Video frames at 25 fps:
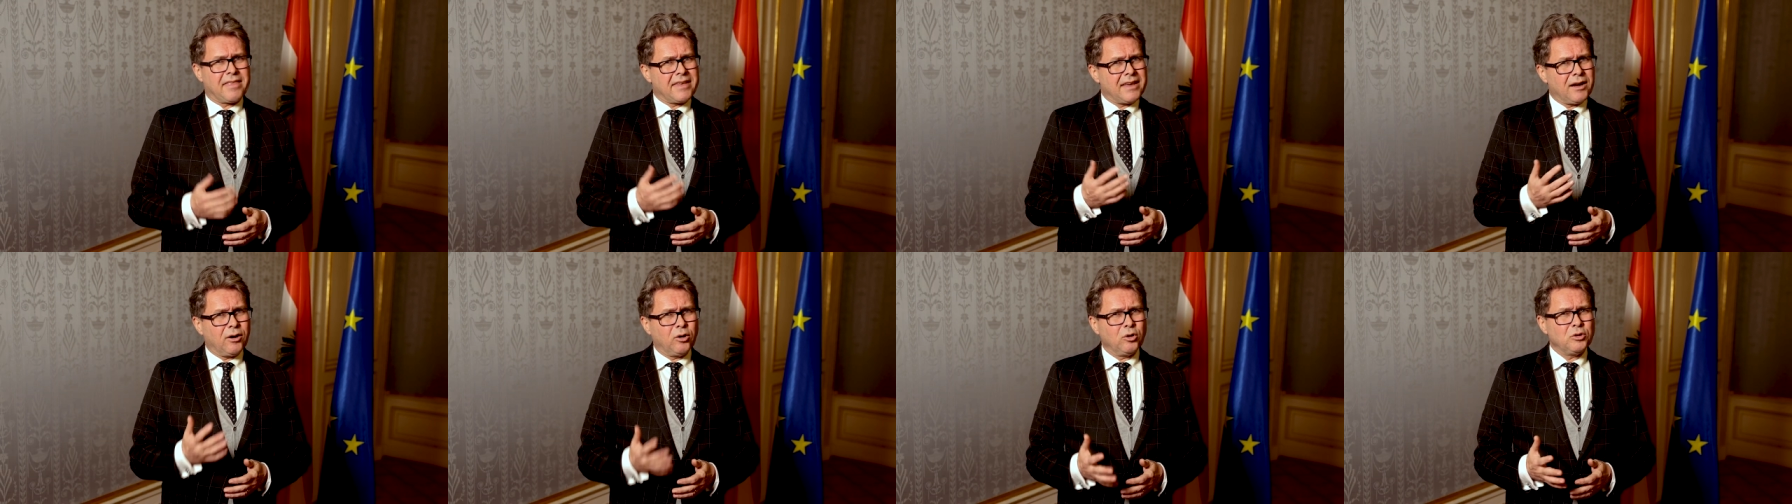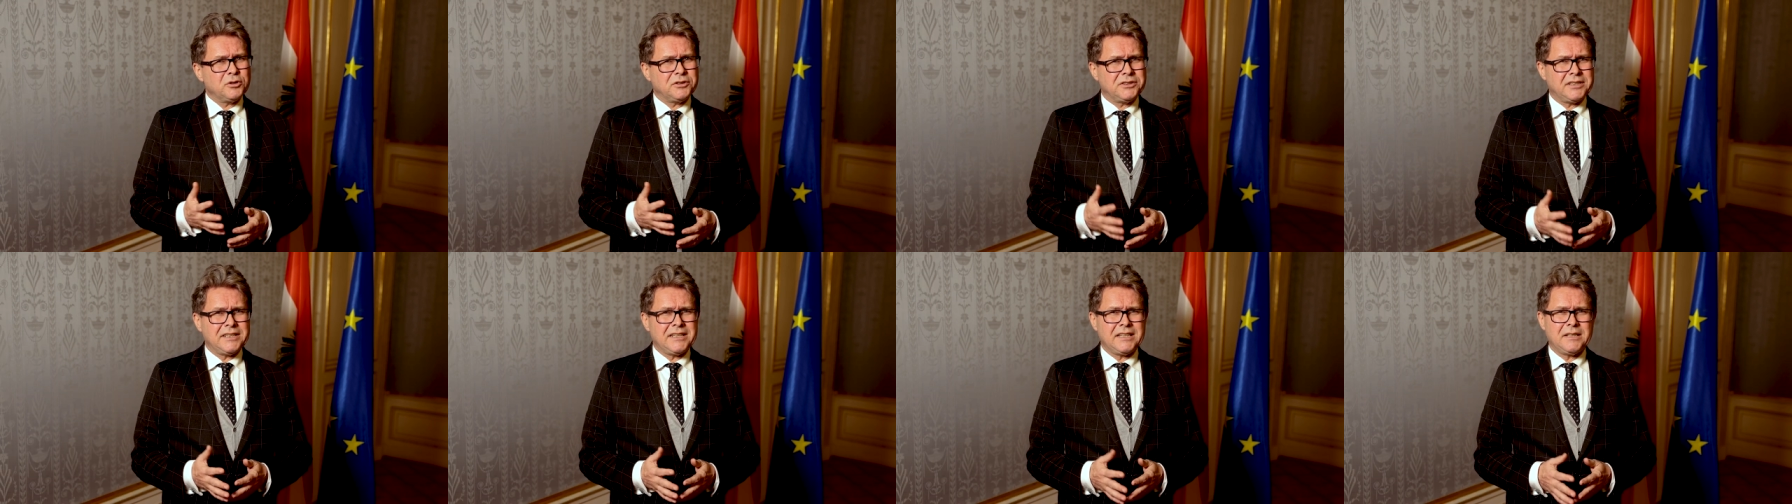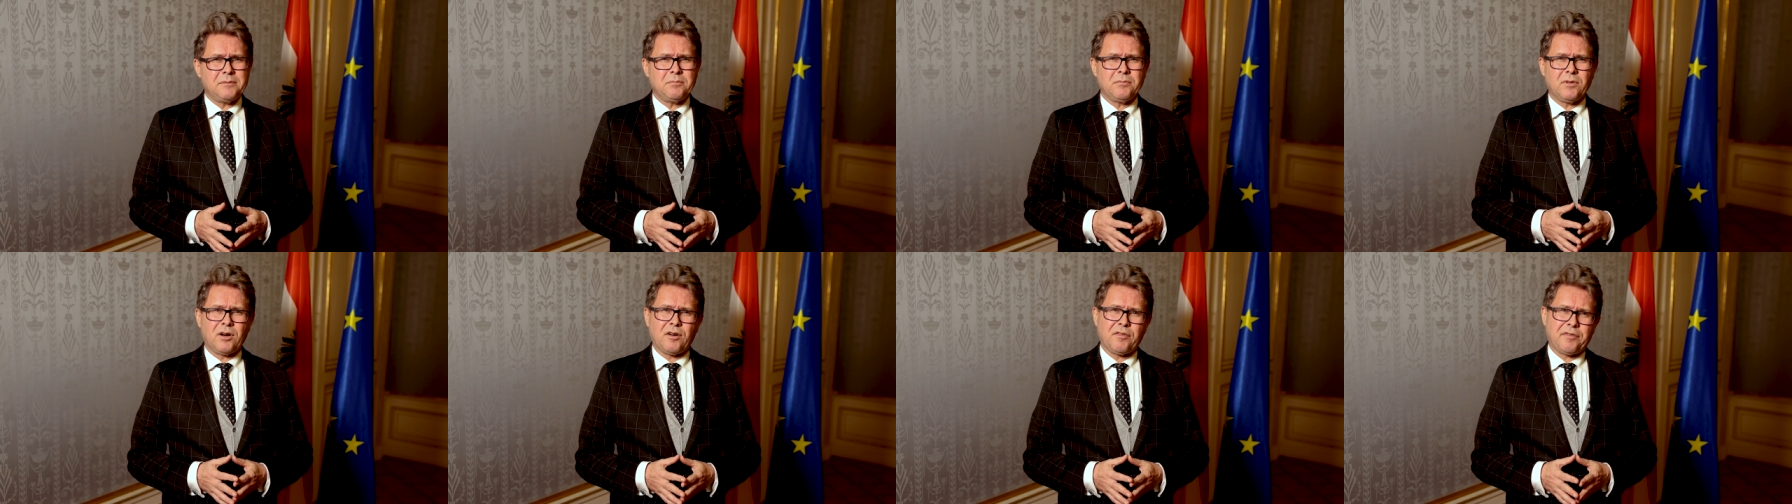the whole
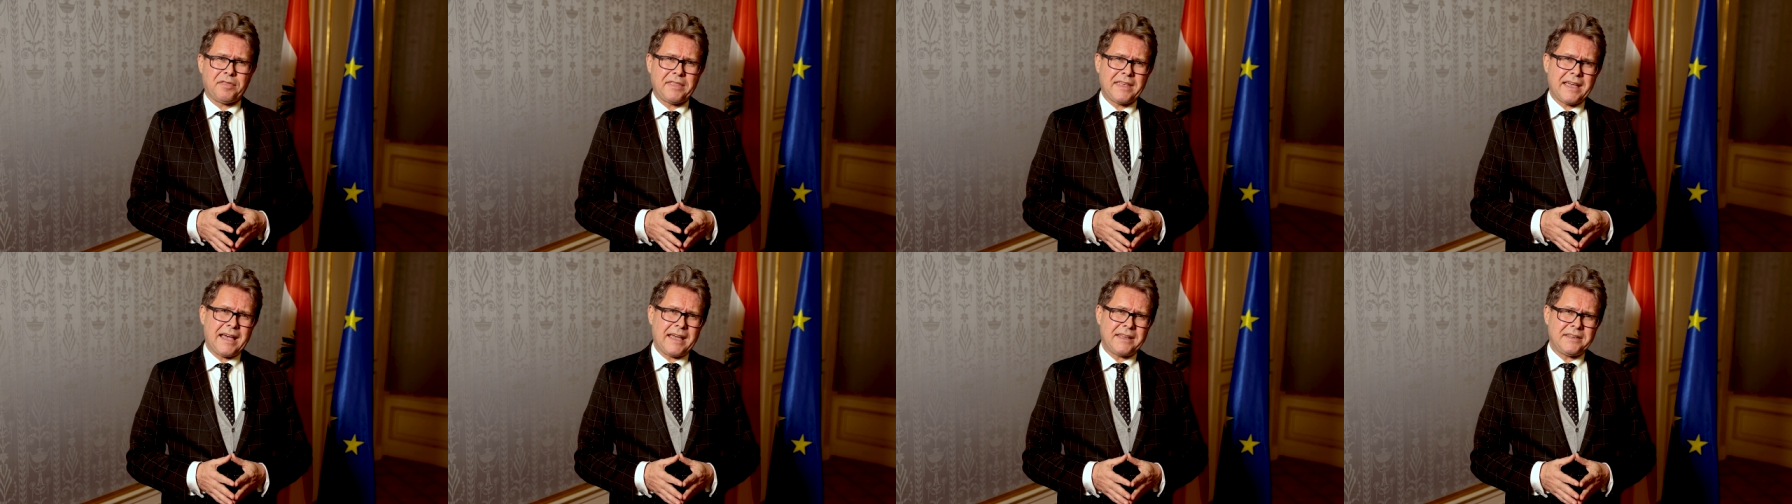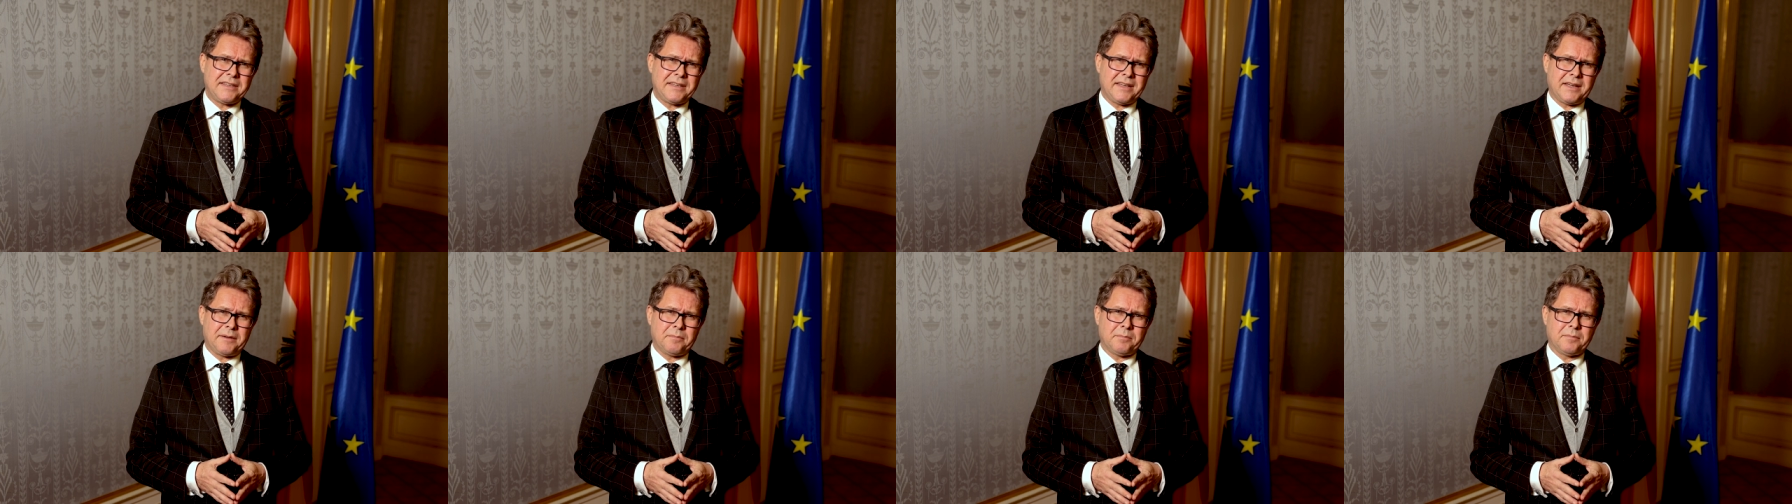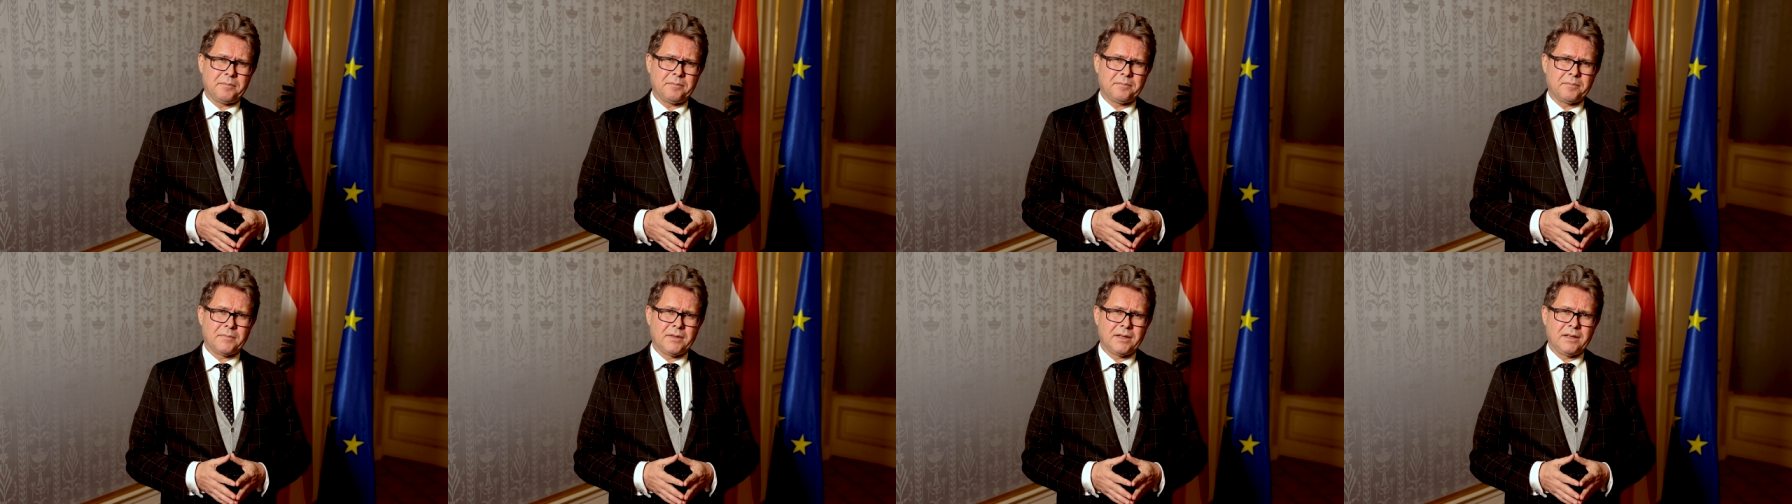team of the IDM,